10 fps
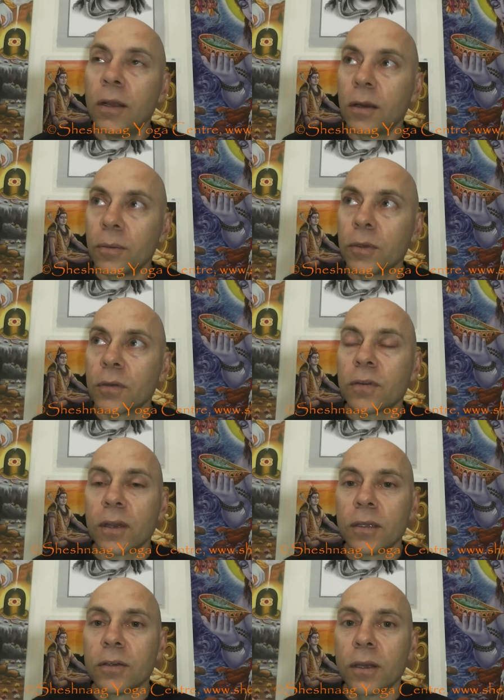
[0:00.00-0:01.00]
I'm not
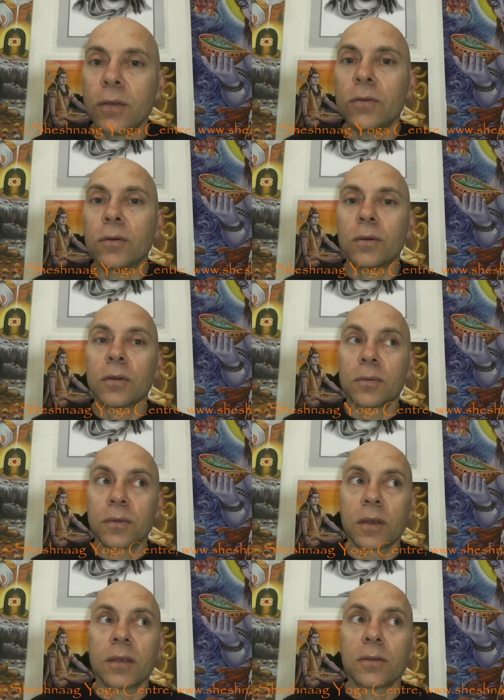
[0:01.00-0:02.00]
saying don't do it. I'm
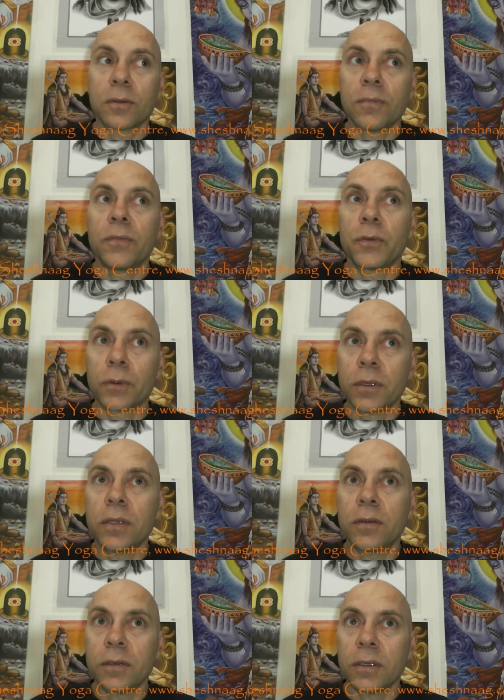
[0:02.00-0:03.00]
saying
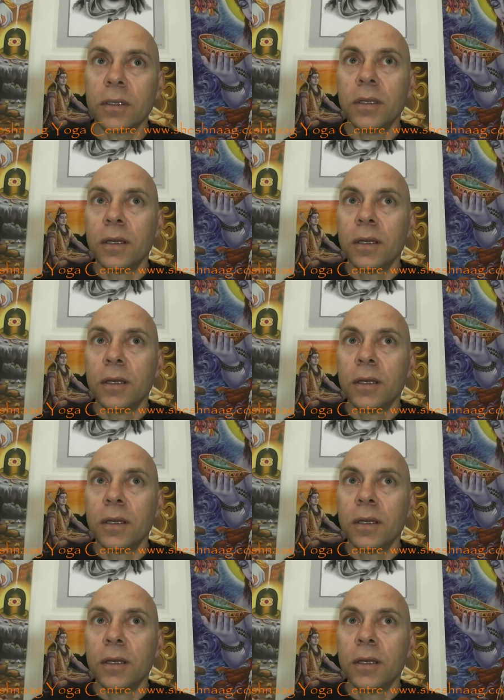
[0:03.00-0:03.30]
traditionally